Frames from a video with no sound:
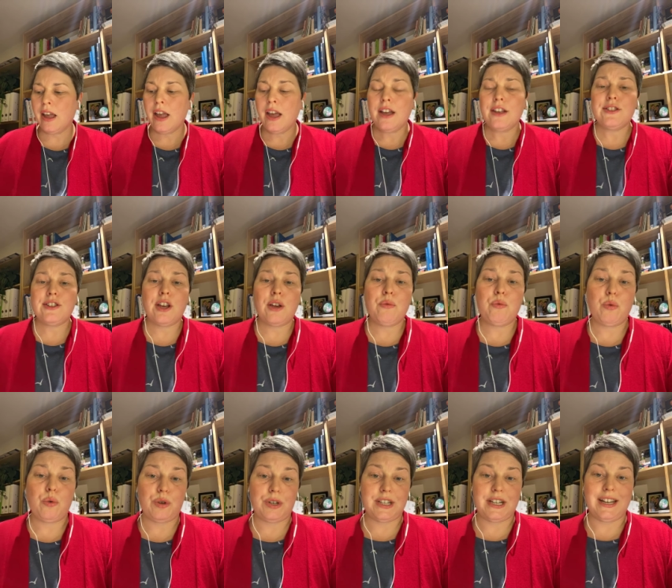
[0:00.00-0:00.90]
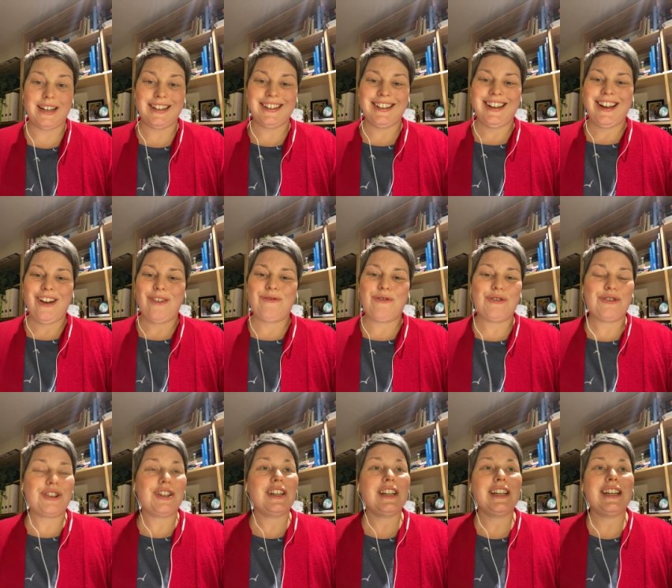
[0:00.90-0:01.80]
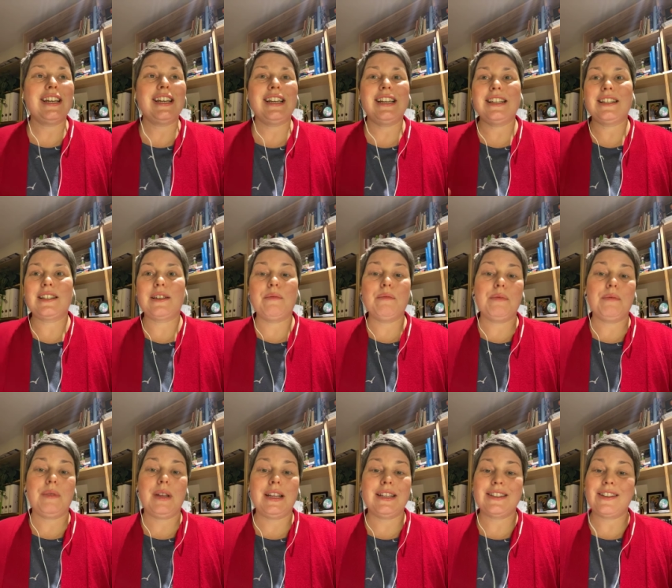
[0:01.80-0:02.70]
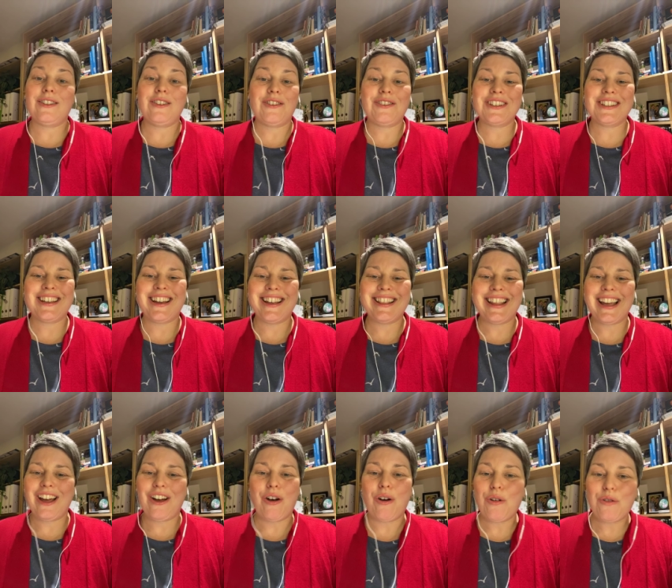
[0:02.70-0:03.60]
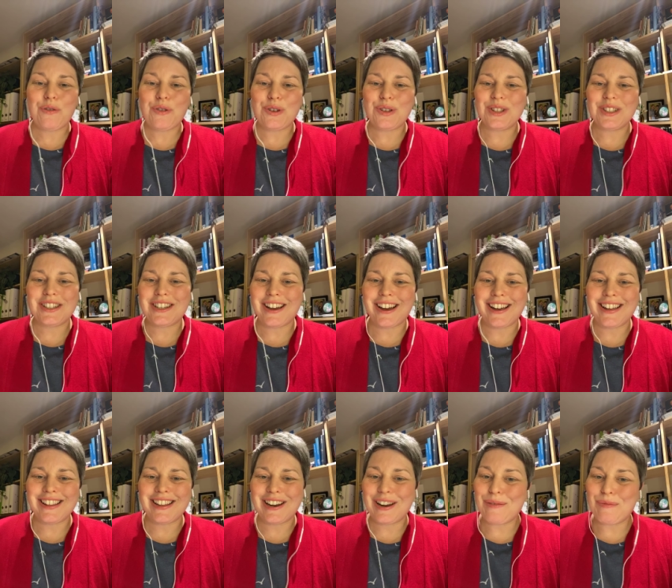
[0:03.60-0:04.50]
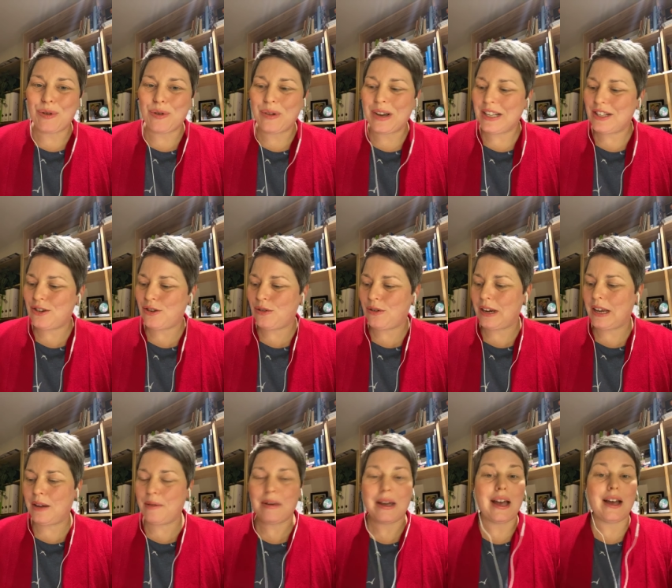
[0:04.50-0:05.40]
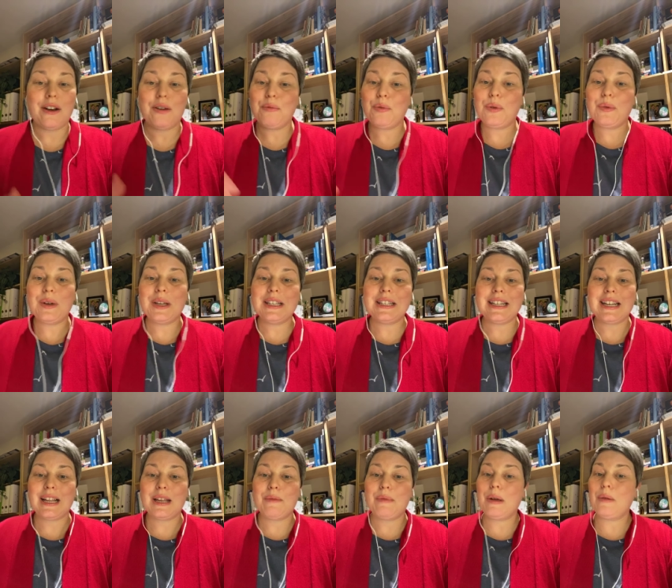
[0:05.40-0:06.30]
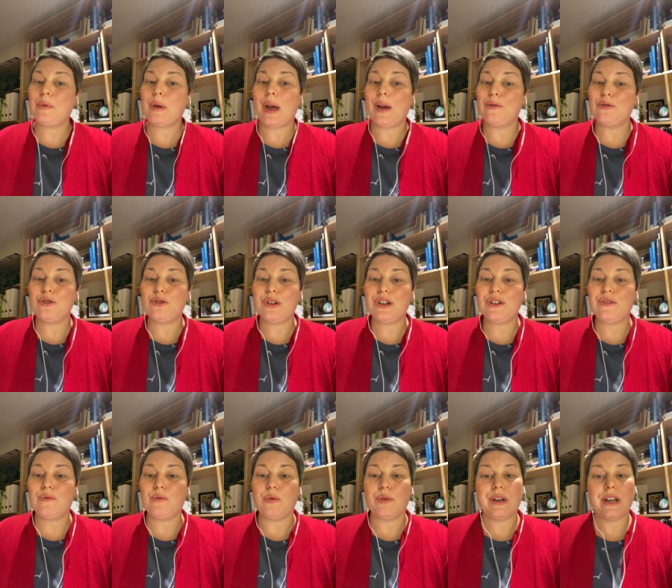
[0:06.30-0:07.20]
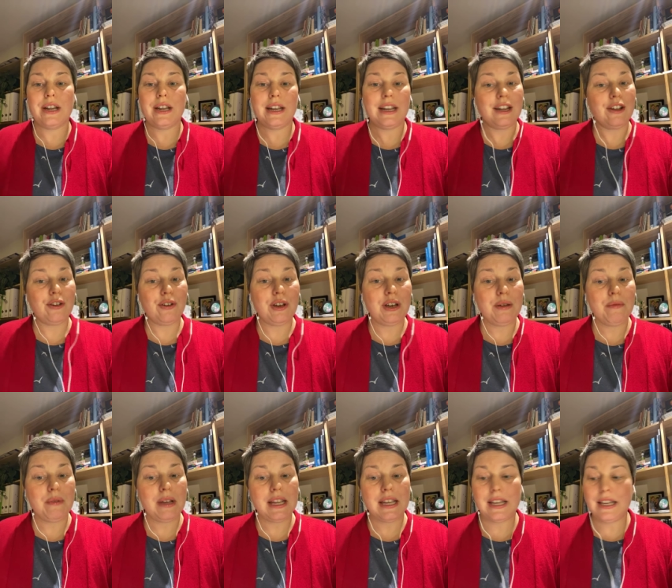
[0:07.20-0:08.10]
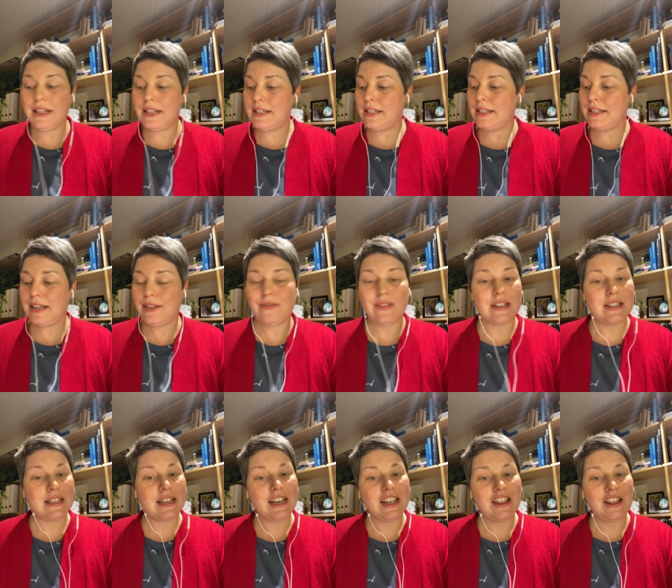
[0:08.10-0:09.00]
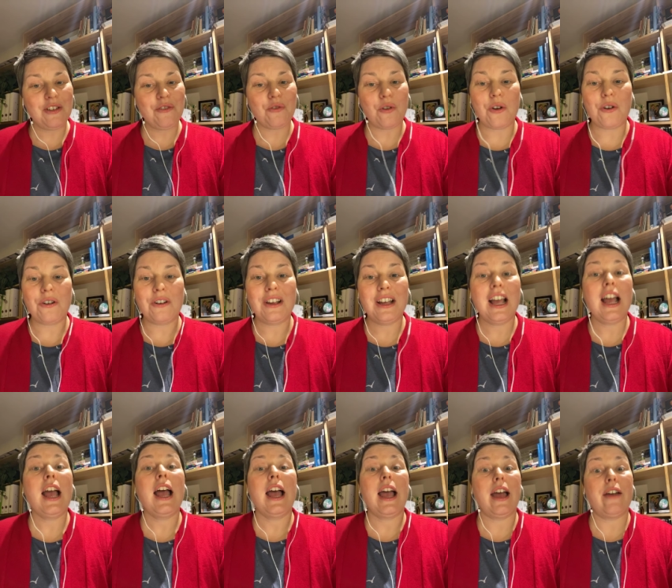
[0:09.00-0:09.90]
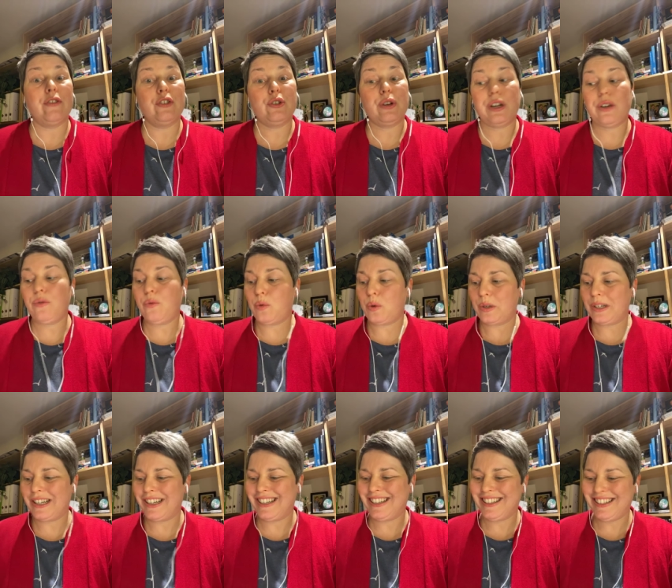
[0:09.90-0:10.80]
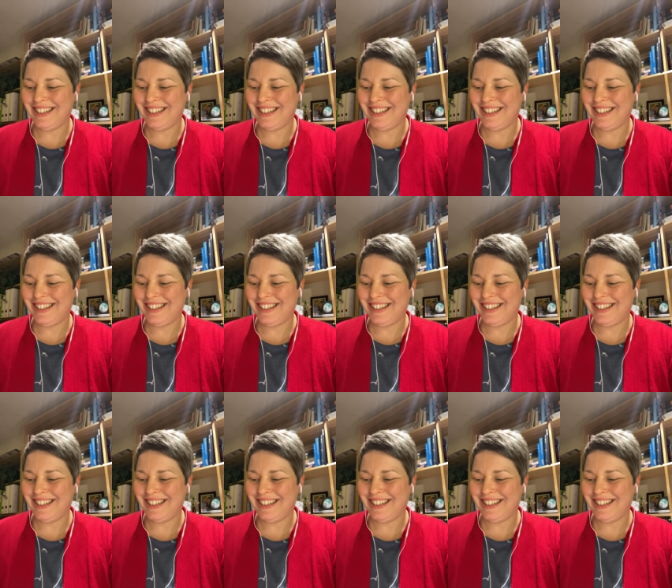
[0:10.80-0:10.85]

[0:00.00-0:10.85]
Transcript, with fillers: So water. Water is is alongside that whole foods diet that I'm always talking about. I'm always telling people have a drink of water, including my kids. If there's anything wrong, have a drink of water.